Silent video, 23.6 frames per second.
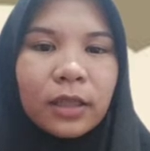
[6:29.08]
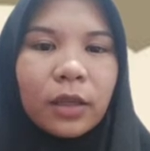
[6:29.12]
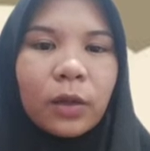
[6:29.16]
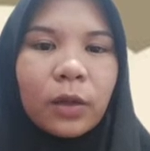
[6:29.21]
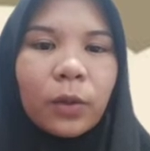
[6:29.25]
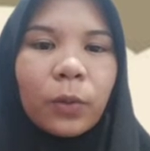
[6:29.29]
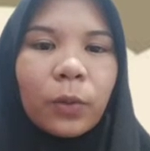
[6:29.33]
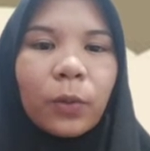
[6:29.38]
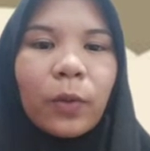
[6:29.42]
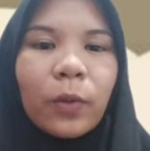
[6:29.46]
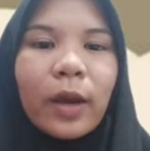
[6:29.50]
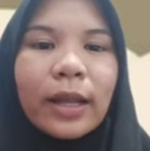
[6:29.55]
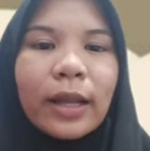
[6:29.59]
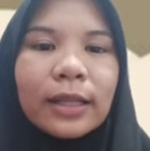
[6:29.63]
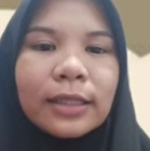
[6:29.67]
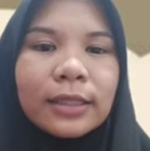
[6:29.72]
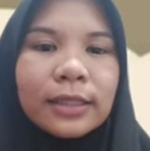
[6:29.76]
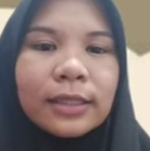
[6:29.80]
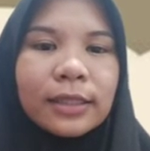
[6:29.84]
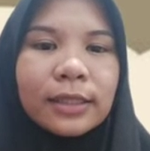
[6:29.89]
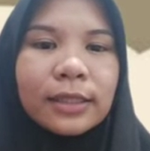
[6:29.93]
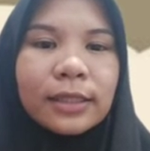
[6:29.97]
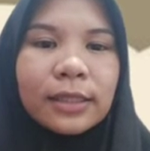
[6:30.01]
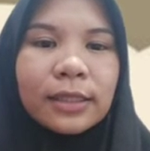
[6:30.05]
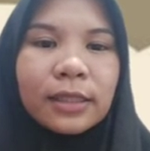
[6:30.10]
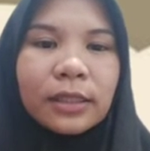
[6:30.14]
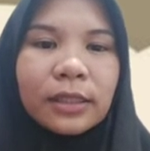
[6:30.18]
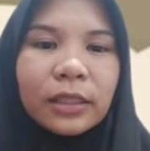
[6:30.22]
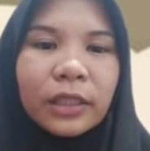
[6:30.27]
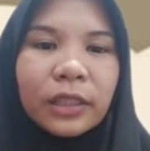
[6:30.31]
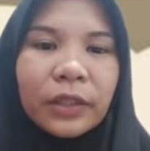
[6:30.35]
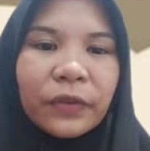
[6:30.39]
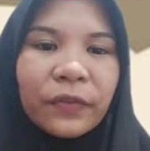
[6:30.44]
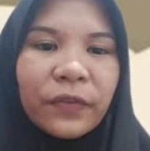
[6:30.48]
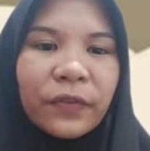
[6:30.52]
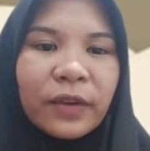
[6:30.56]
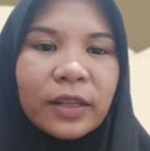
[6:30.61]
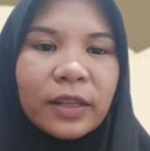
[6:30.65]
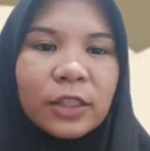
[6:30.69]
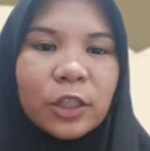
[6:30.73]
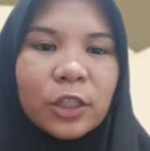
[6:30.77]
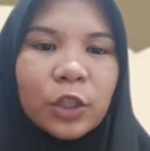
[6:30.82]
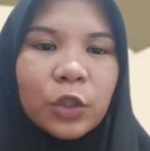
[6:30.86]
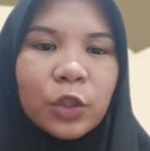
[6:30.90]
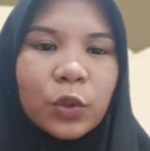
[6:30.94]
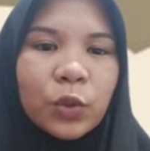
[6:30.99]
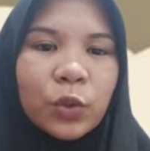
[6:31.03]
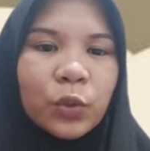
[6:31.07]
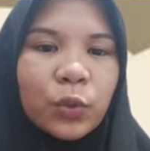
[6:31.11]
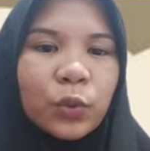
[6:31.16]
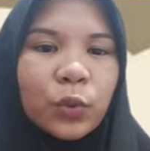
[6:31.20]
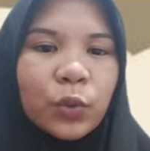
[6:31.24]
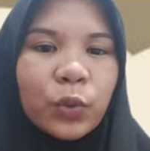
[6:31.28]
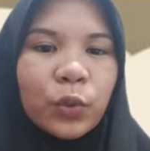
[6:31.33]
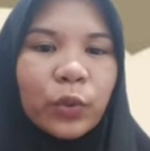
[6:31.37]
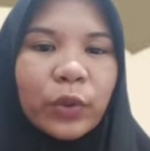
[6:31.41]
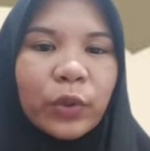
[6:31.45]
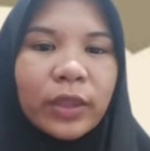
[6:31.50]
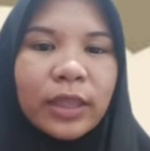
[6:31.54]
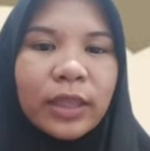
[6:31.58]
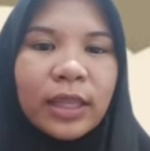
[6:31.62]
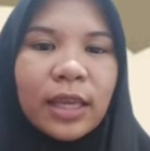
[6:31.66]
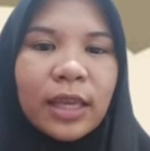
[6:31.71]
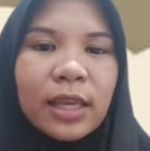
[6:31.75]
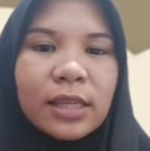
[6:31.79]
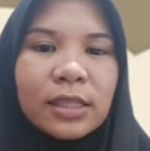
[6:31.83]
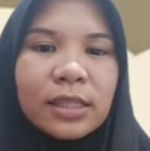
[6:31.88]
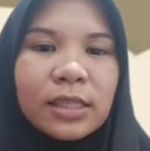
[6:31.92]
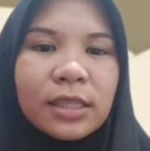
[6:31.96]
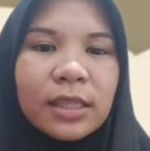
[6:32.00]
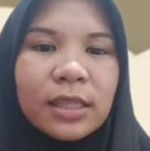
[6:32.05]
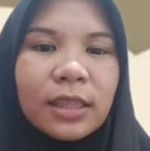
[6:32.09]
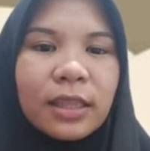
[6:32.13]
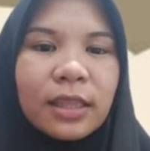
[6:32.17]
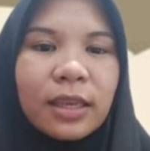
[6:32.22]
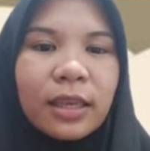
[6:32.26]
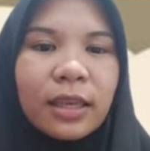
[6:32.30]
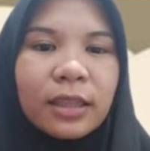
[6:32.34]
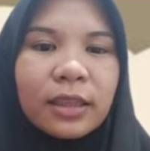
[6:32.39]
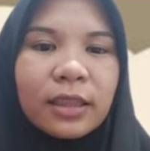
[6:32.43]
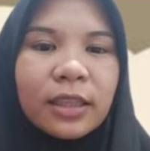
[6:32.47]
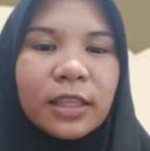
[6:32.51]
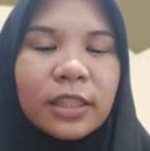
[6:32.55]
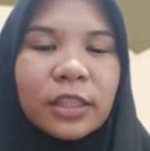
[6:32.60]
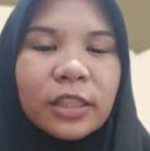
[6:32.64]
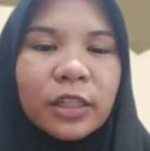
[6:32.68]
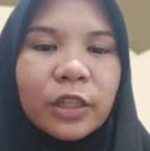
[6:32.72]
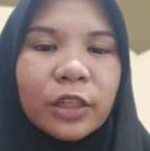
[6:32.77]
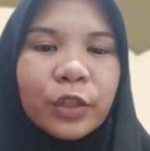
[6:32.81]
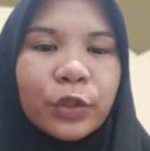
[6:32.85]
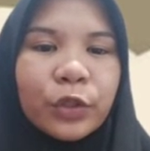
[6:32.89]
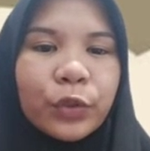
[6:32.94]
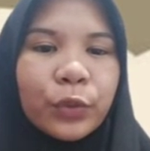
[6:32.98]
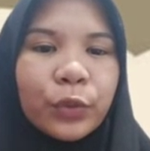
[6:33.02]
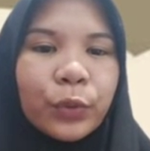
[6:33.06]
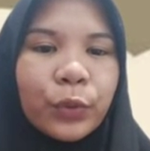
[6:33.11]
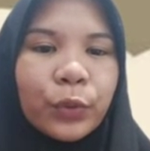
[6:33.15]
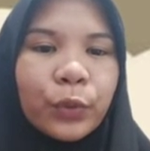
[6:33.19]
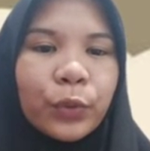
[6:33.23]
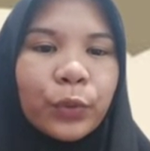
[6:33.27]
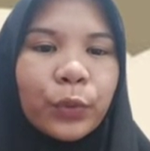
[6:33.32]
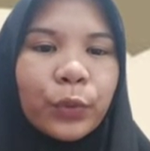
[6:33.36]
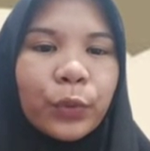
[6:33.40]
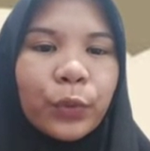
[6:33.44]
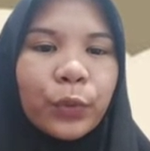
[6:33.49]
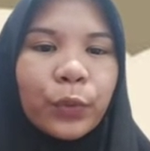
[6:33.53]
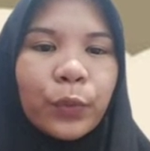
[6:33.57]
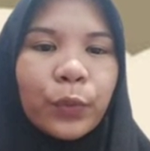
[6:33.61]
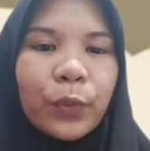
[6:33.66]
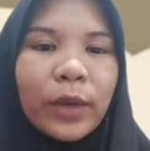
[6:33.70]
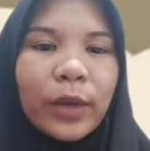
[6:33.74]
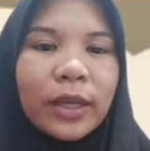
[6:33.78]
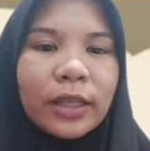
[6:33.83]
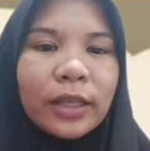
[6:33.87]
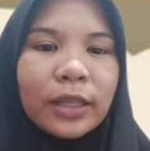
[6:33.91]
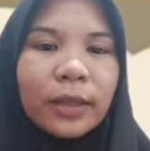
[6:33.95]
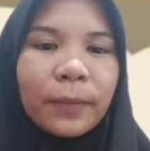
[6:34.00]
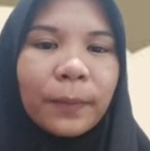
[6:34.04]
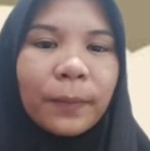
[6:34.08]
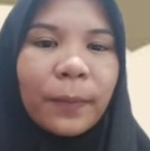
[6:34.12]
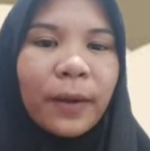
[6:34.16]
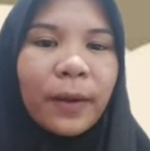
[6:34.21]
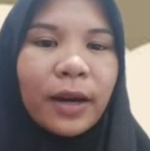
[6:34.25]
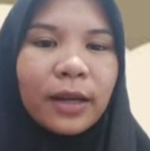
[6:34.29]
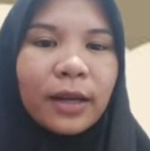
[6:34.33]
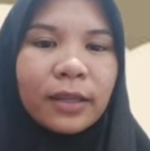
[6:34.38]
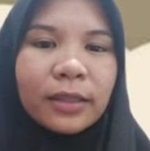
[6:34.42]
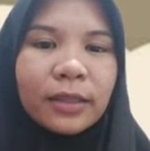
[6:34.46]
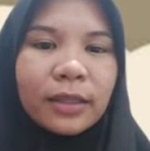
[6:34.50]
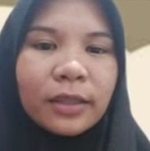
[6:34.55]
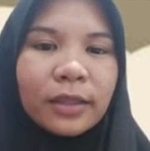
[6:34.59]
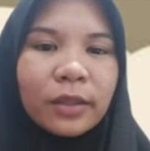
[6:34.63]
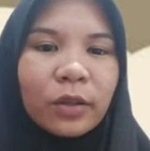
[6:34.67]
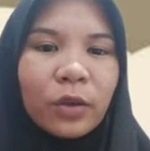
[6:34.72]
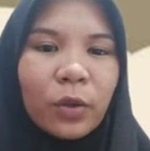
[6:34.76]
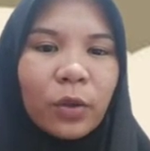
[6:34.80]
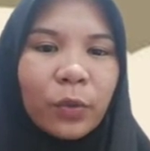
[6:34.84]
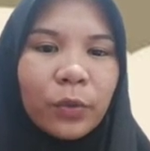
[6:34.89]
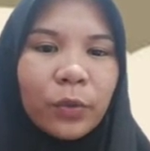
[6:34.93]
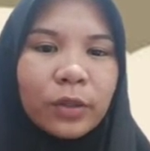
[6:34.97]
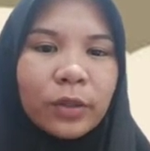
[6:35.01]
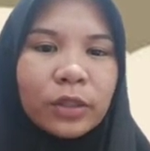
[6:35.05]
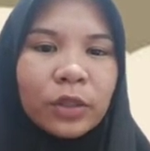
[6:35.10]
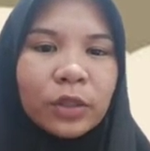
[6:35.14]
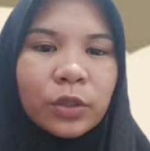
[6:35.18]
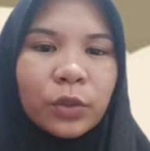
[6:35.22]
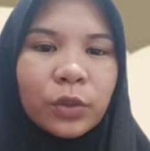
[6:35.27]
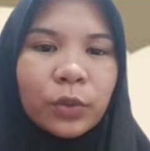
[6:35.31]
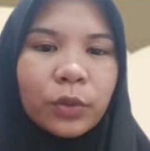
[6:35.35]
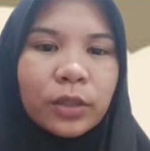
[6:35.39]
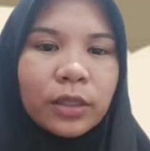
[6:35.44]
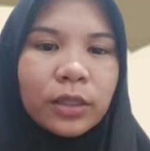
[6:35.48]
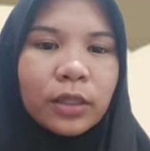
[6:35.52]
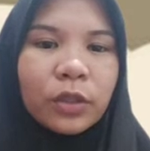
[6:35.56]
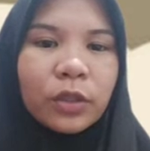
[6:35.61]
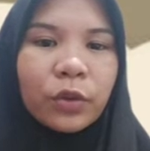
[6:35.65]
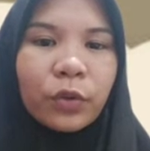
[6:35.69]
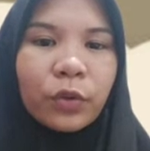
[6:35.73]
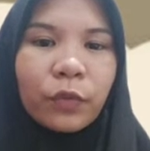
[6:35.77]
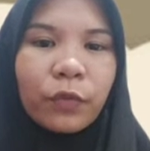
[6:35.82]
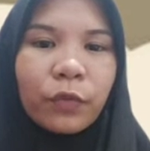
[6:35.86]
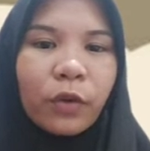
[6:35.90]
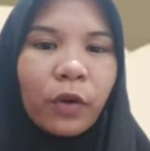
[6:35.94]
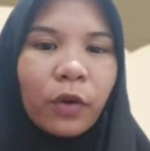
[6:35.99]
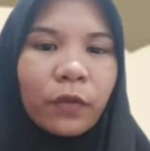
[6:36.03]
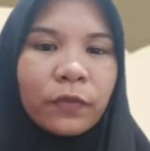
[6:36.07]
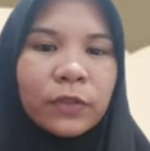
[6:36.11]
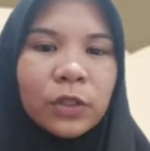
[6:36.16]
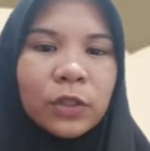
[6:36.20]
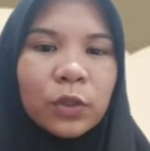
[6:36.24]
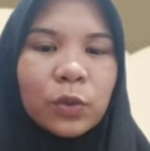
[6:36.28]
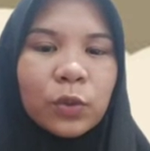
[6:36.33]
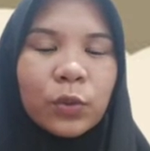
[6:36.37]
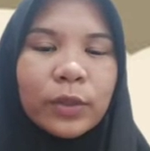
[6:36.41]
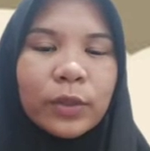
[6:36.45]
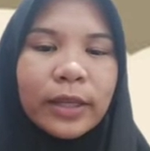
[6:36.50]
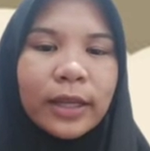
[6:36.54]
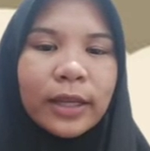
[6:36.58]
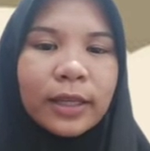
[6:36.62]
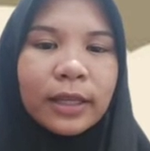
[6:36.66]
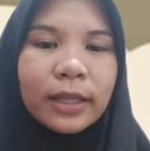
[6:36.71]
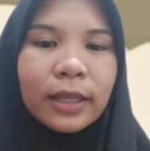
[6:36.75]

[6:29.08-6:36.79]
While teaching refers to things that teacher do when imparting knowledge to a group of students.